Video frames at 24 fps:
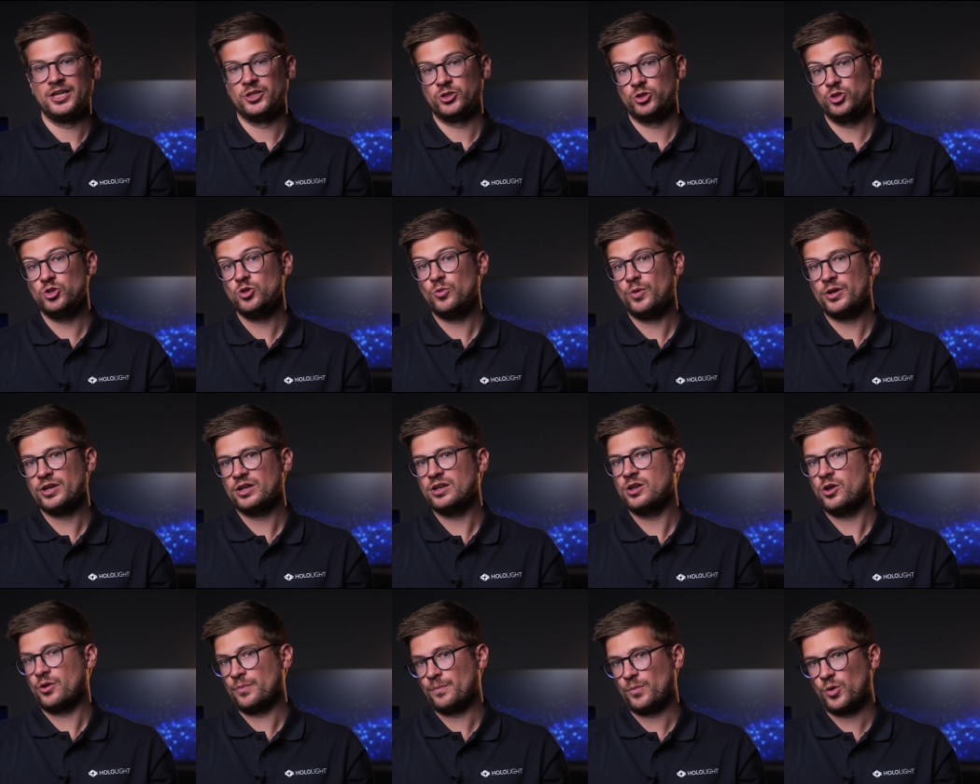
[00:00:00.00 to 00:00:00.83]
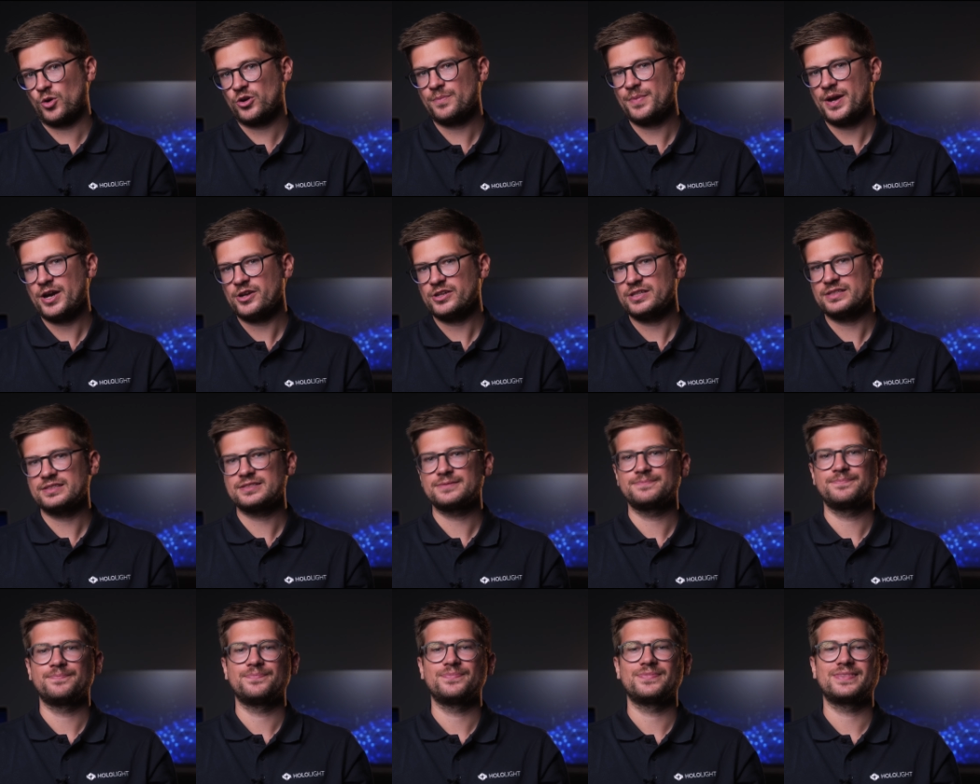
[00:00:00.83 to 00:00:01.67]
Do you want to learn more about
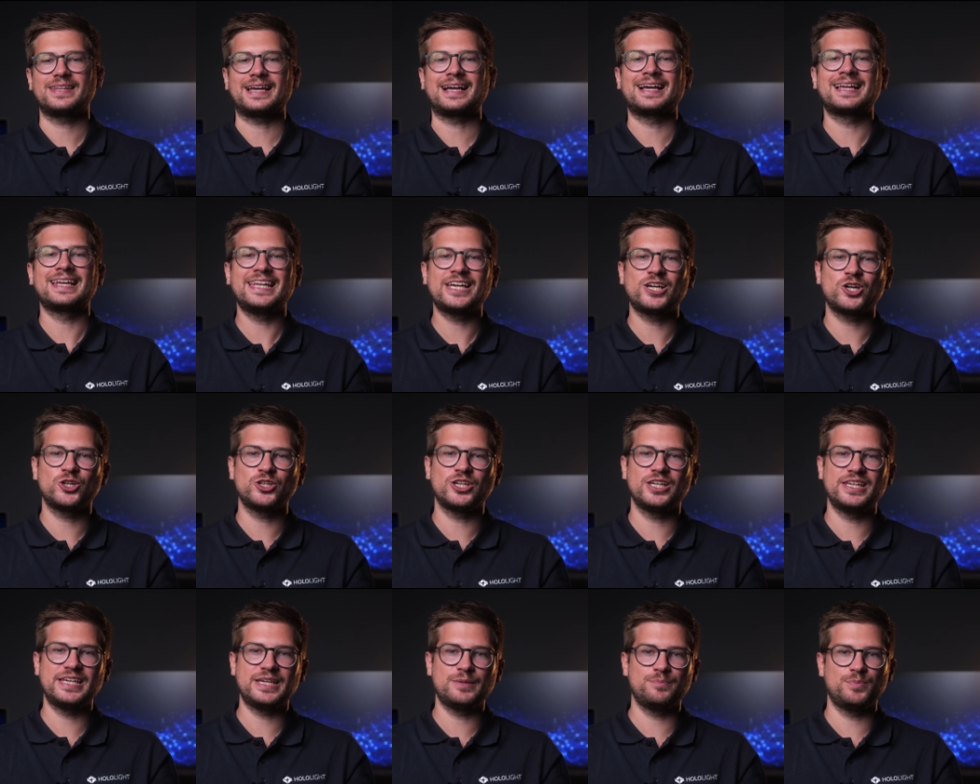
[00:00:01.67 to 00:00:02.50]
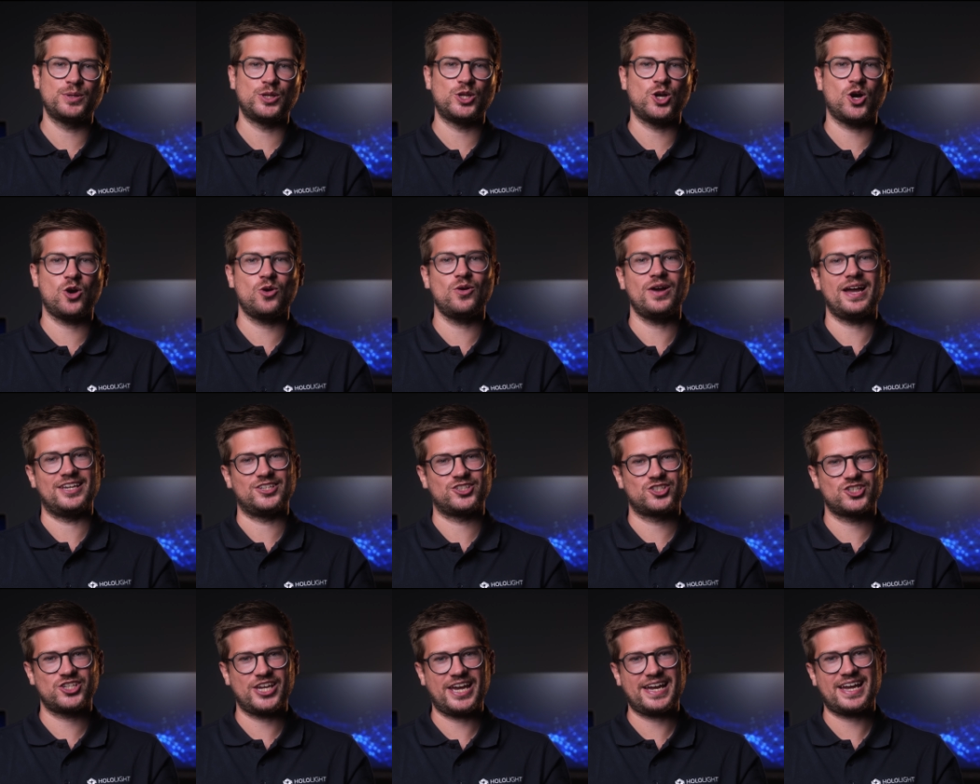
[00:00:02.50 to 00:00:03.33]
it? Then click on the link below
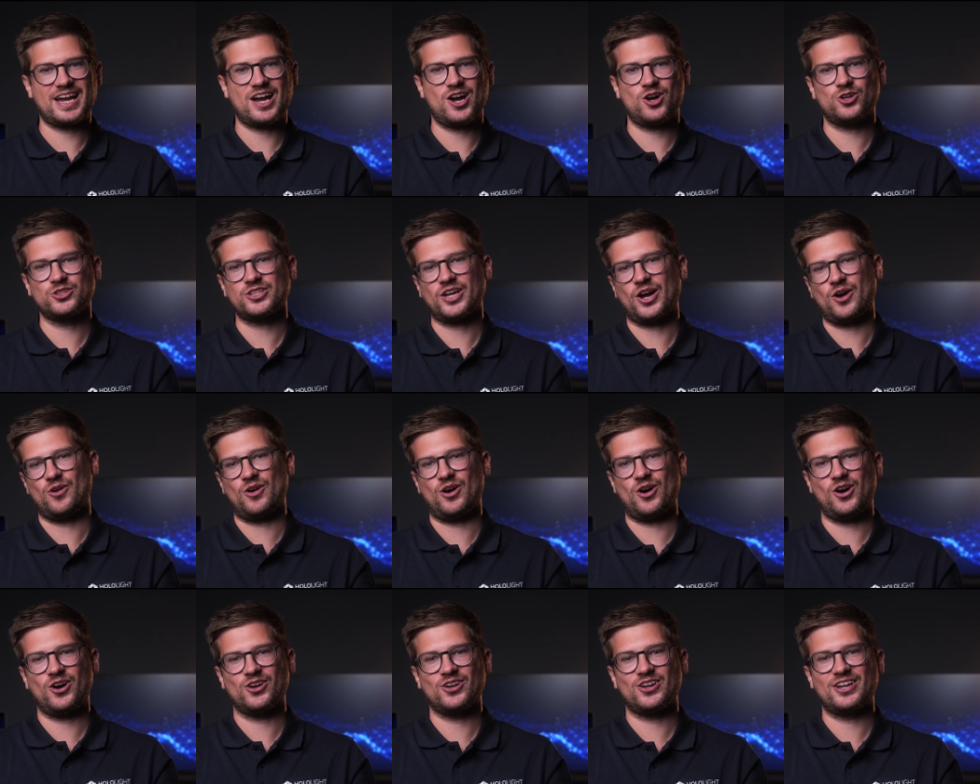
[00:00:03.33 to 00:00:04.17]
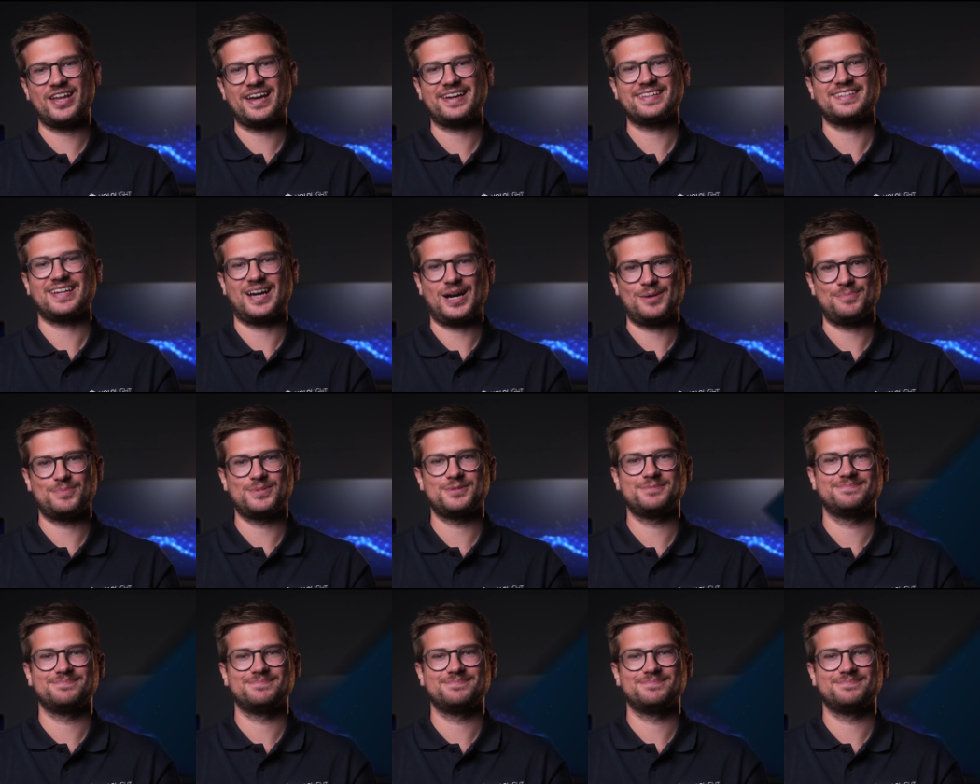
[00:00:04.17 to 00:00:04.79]
and check out our Hololight Hub.